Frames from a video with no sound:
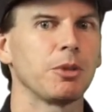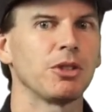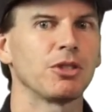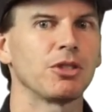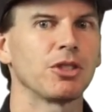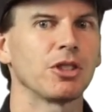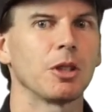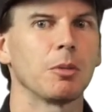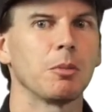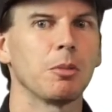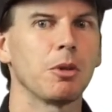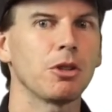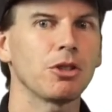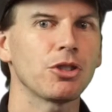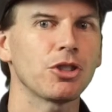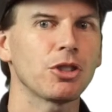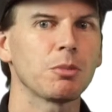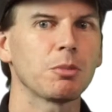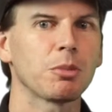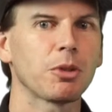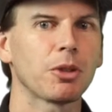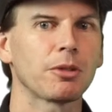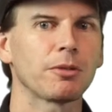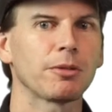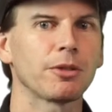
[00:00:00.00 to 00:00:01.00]
using the
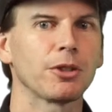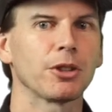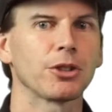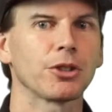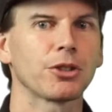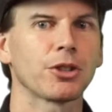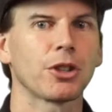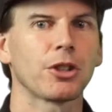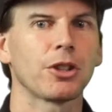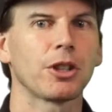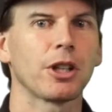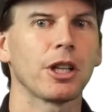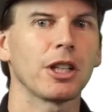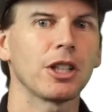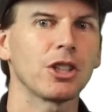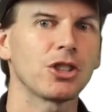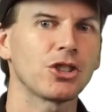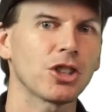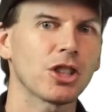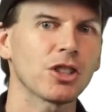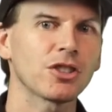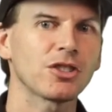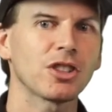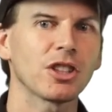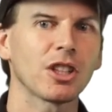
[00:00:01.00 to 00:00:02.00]
motion blur filter and
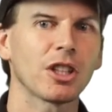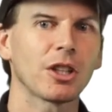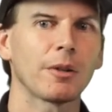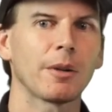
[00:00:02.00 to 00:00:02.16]
adjusting